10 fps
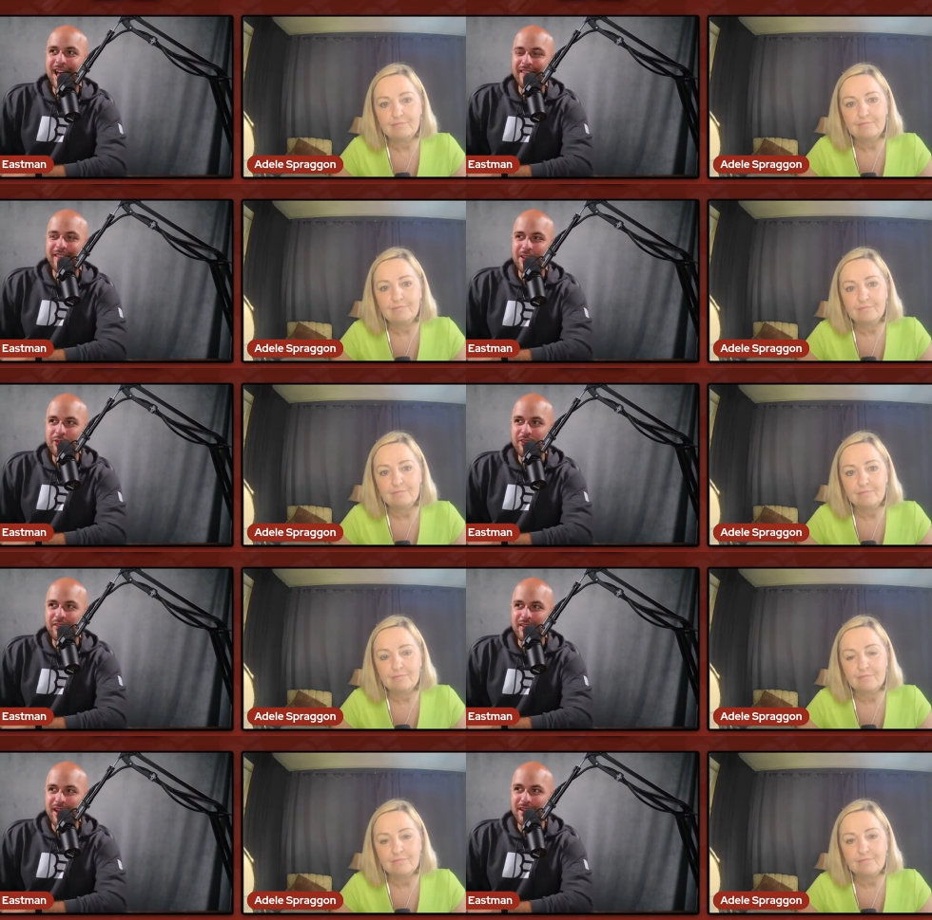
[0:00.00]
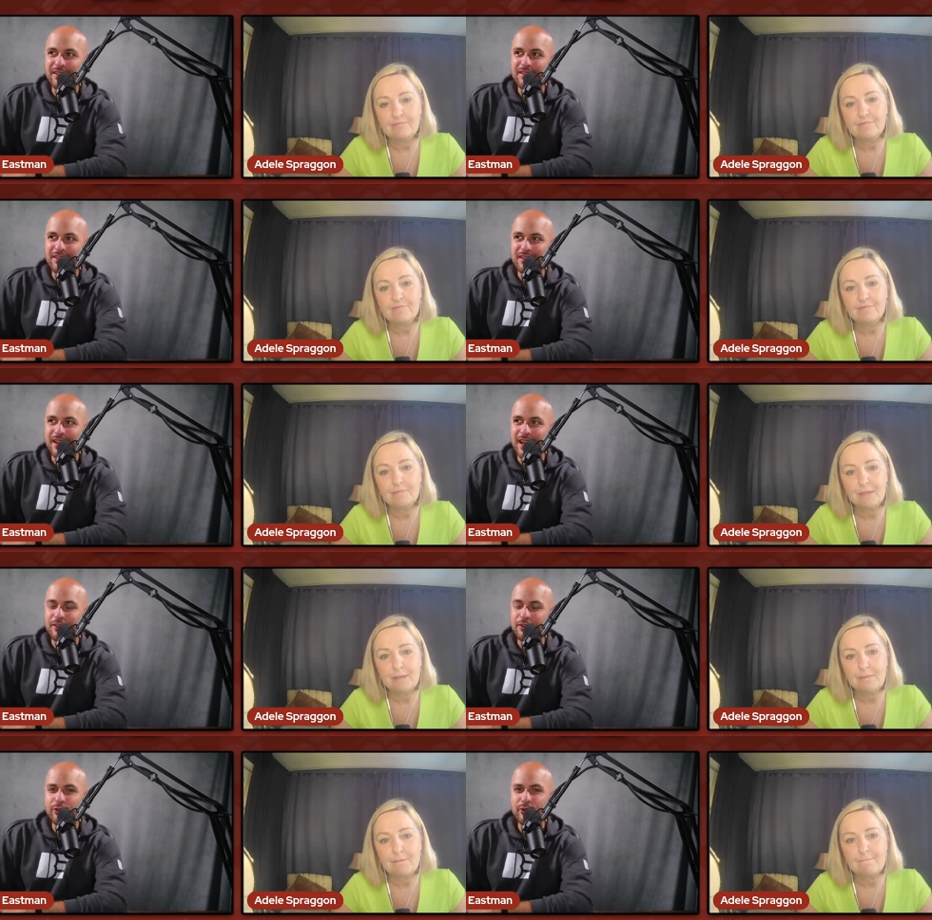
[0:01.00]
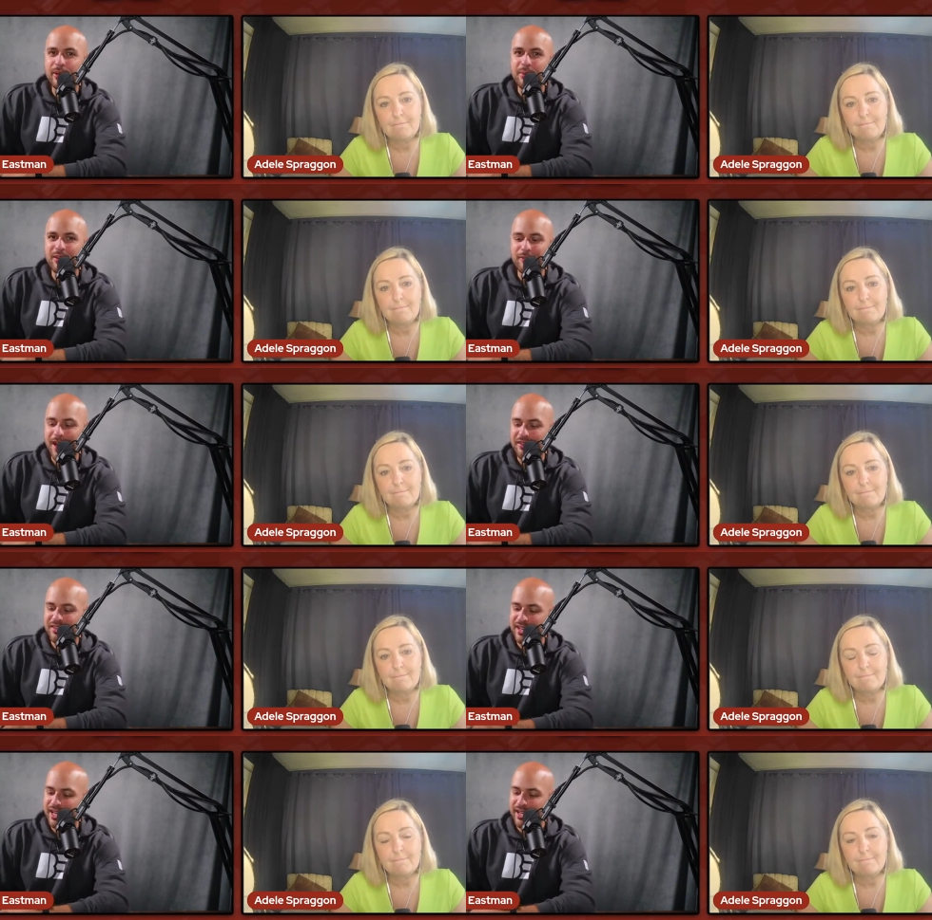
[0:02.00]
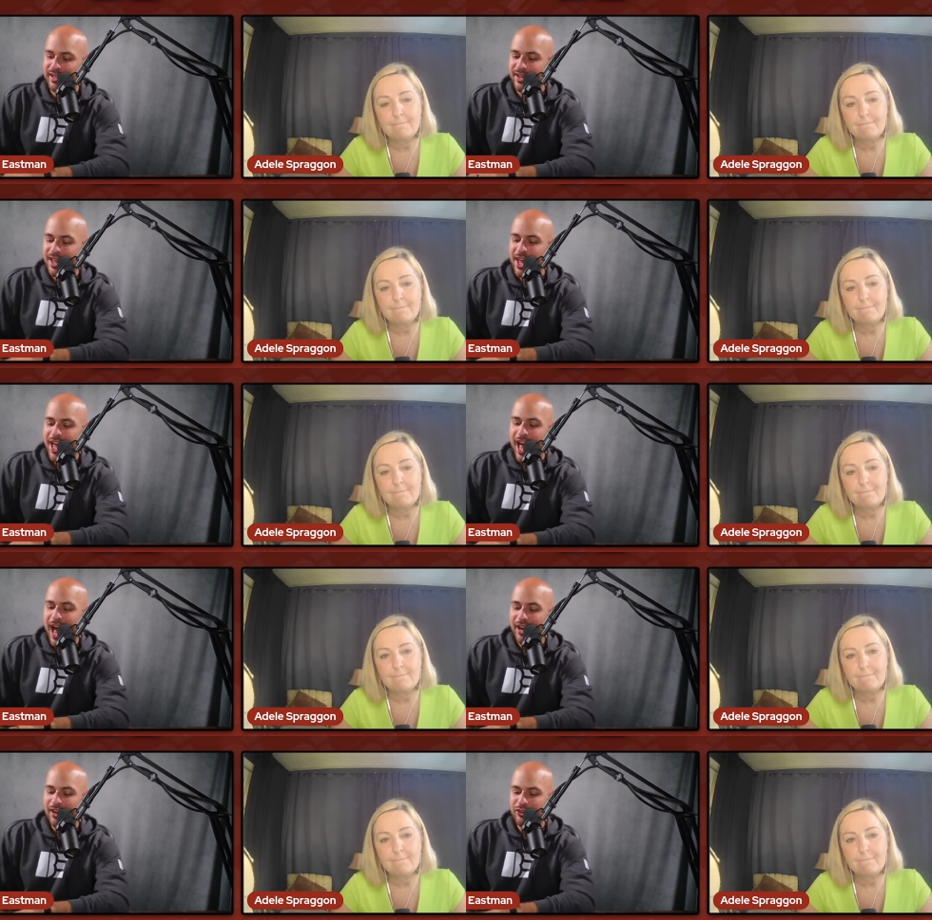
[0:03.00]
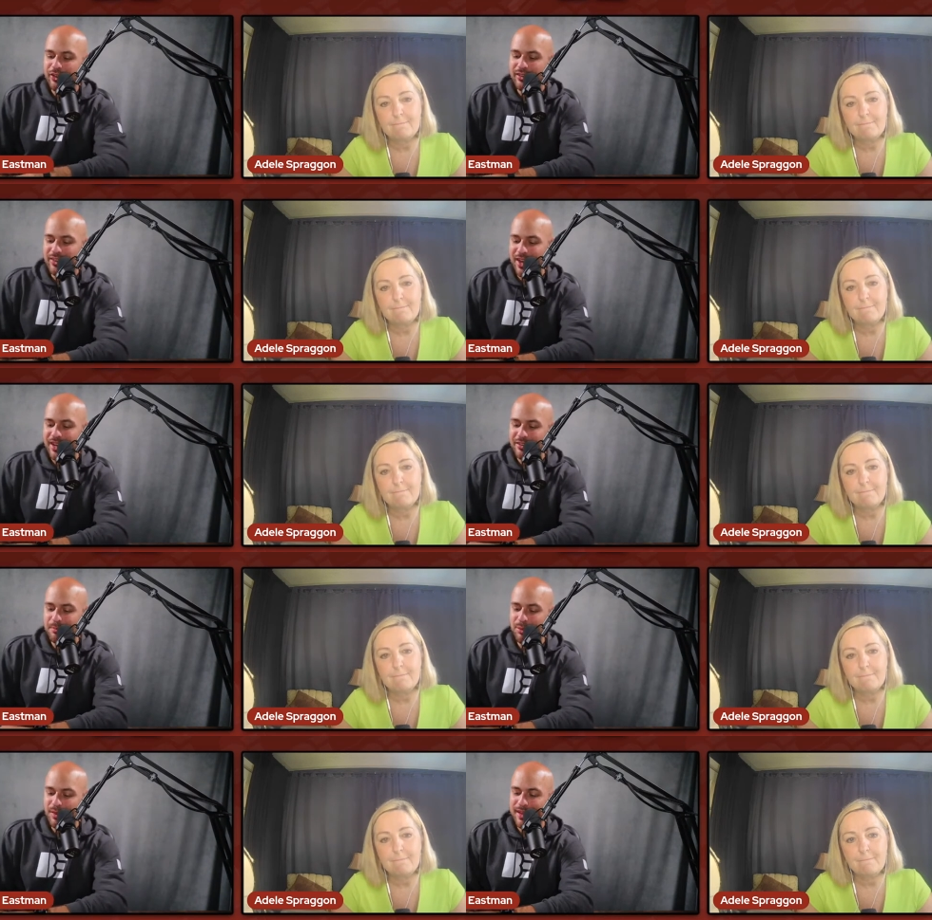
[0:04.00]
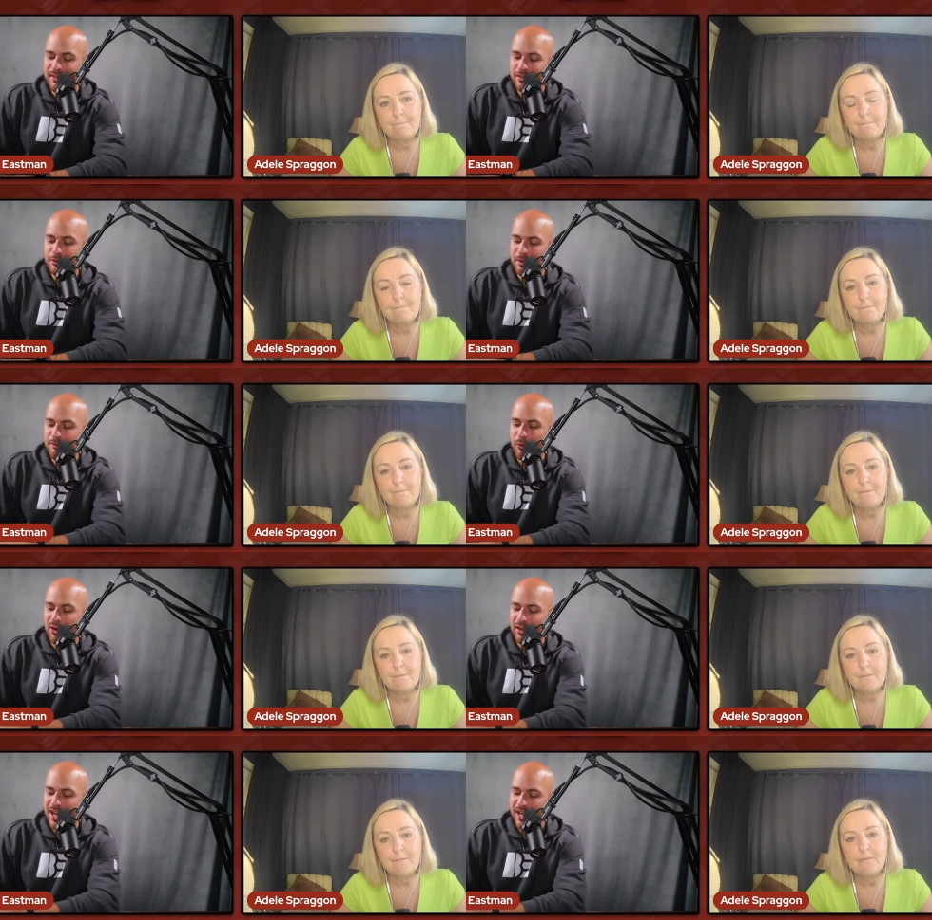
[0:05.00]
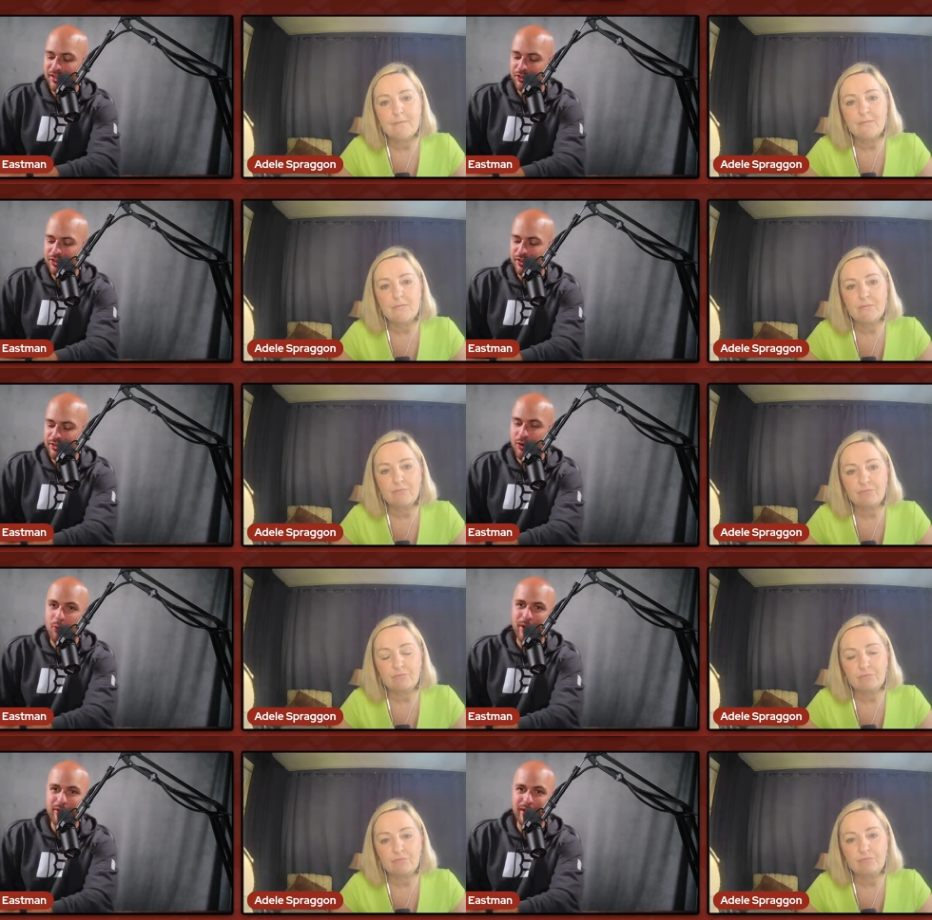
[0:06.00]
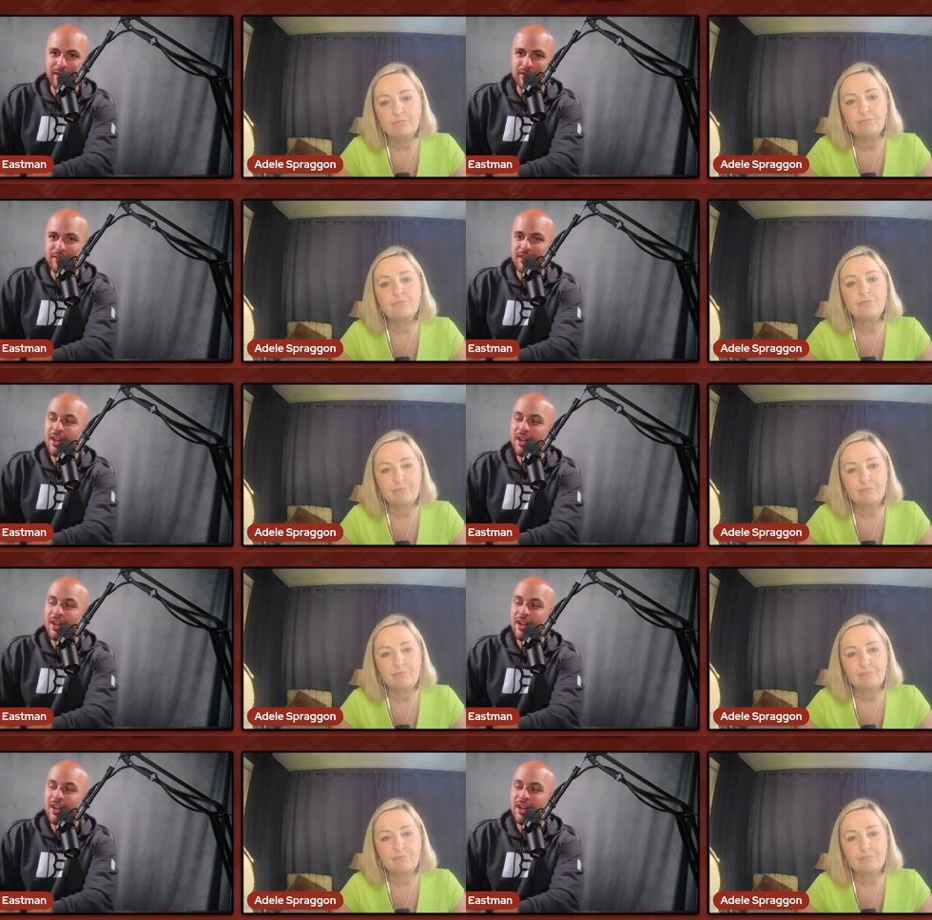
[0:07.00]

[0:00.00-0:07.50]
Speaker 1: that you just said is extremely fascinating action takes place before conscious awareness.